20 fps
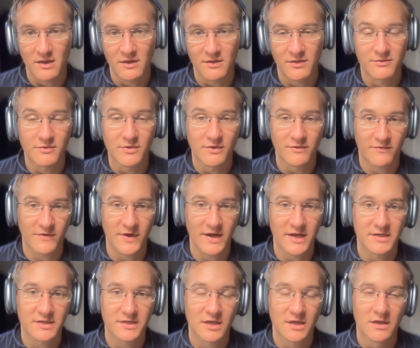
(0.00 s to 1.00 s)
through a
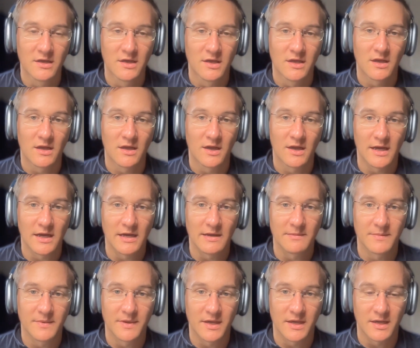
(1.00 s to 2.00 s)
friend,
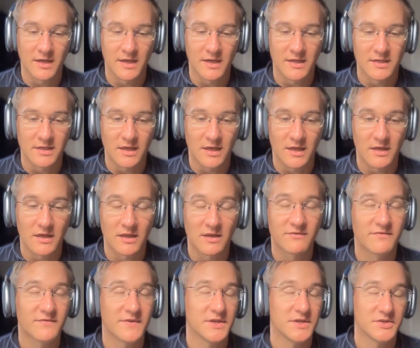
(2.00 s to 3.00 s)
and it
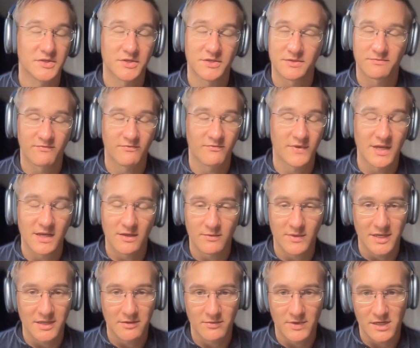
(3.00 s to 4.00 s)
fit just really,
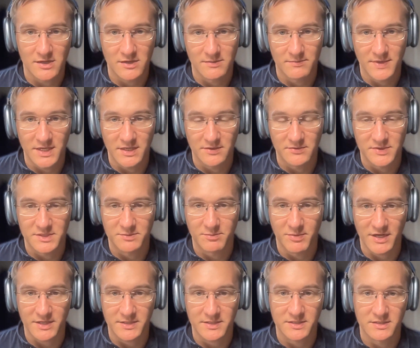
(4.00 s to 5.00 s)
really well in many
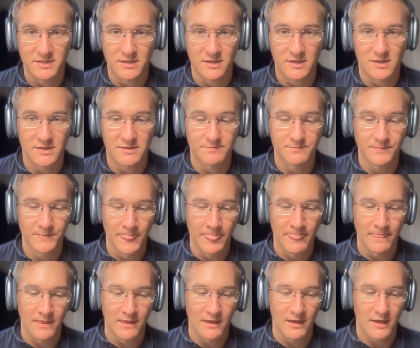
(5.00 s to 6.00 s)
respects.
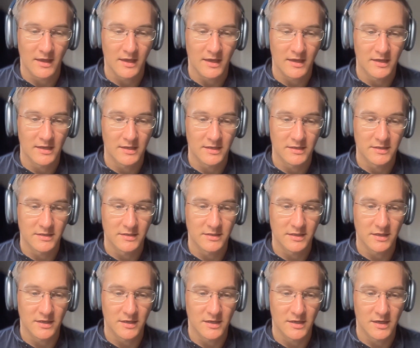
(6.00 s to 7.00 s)
And
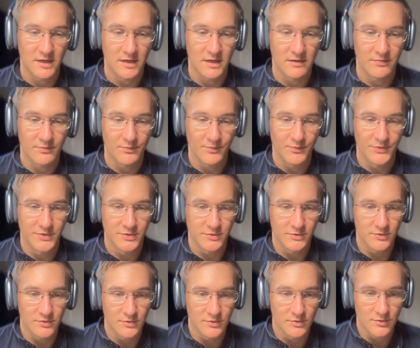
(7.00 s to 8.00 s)

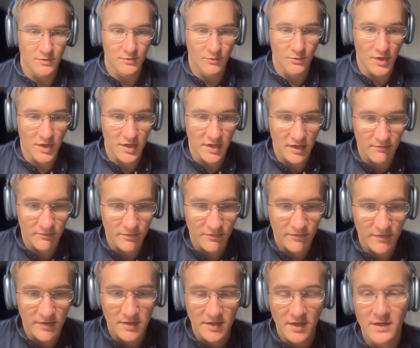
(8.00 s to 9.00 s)
to work
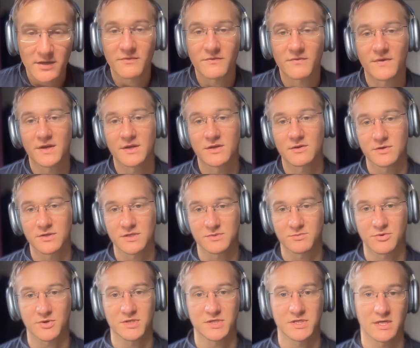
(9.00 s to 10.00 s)
with another friend on this
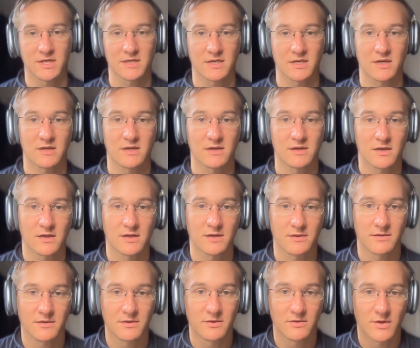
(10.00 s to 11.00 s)
project, I
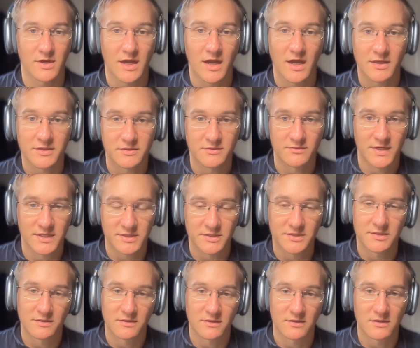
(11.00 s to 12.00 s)
had to
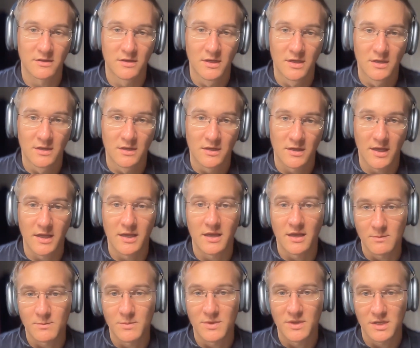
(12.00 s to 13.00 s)
register a
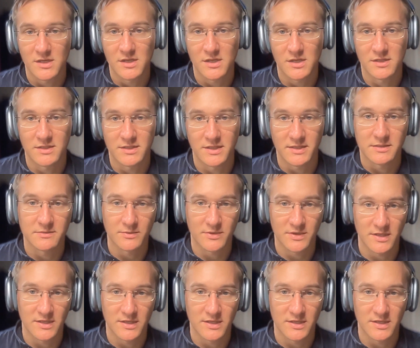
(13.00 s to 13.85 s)
company, and that's what I